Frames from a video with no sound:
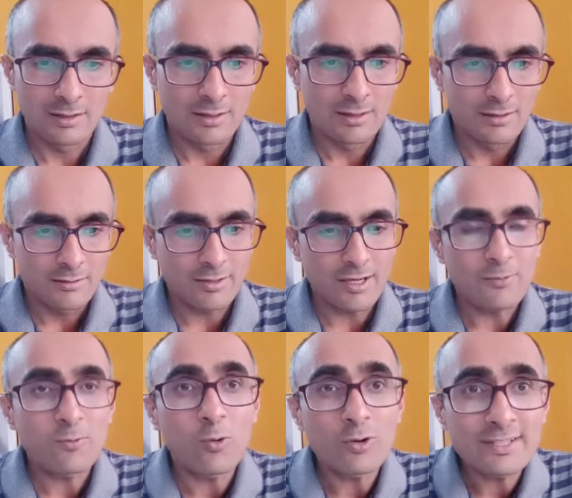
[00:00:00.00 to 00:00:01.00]
There are
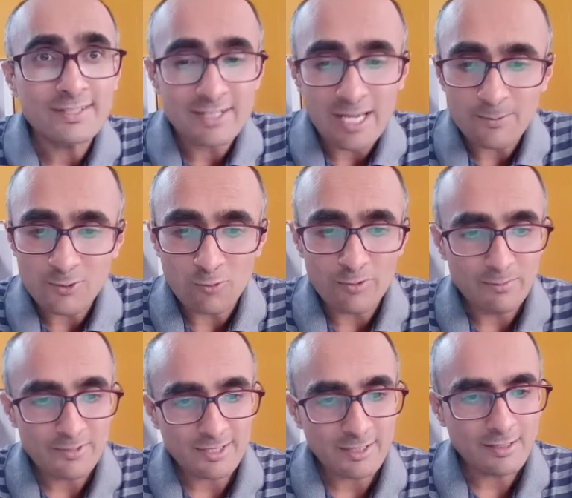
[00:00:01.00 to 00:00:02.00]
four steps of
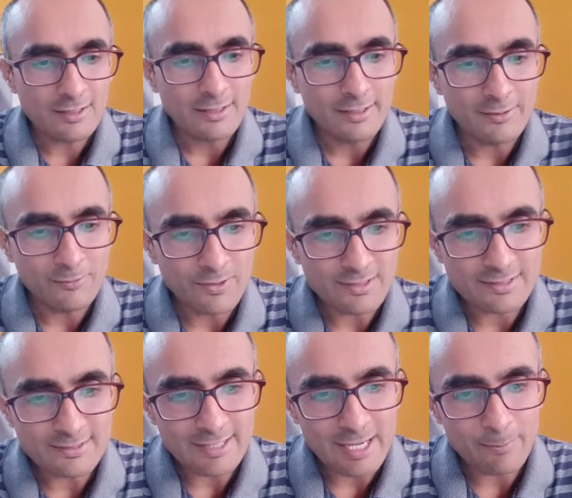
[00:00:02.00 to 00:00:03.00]
EMSA. In first
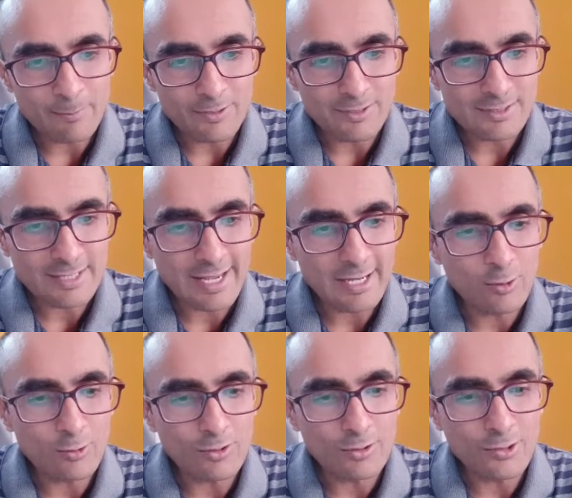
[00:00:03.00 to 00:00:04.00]
step, cell or
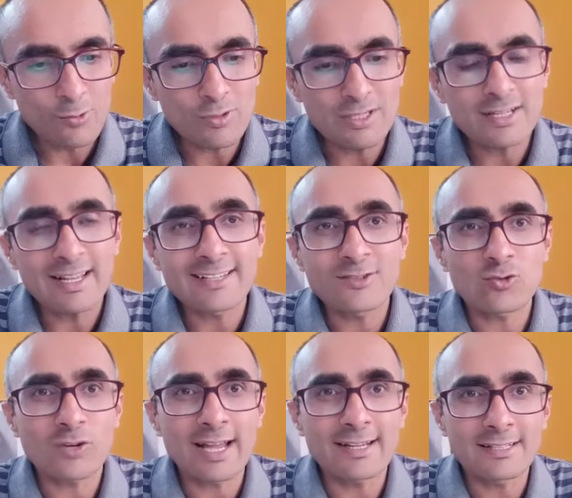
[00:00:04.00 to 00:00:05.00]
nuclear
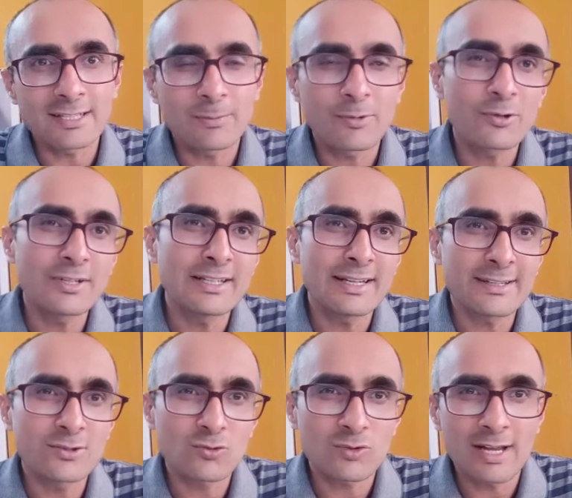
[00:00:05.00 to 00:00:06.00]
extract, protein
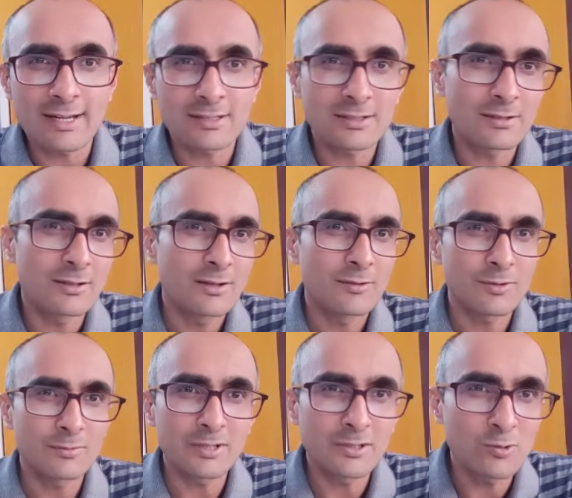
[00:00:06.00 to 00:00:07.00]
extract from the
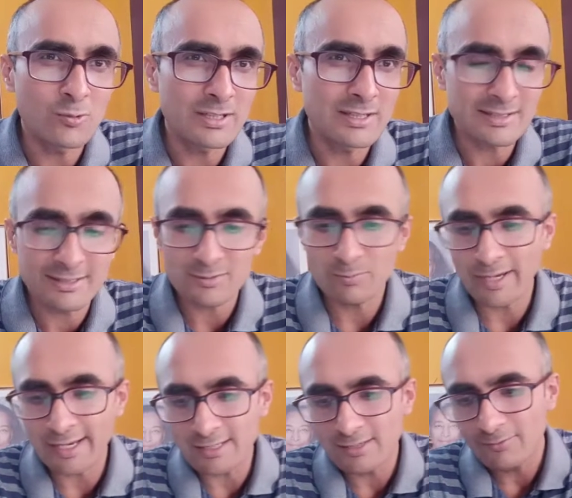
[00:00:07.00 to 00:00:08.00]
nucleus is
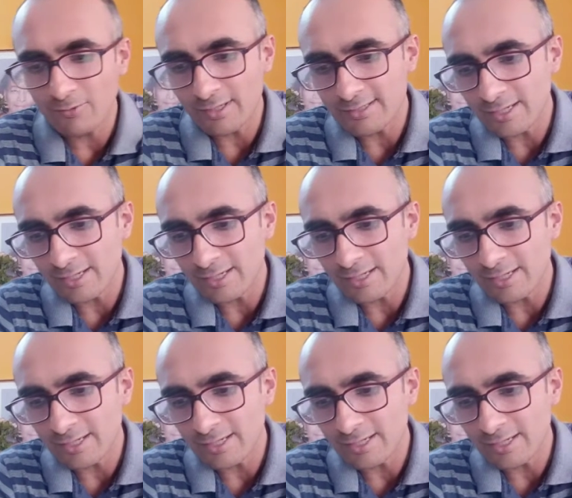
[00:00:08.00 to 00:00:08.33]
made. For example,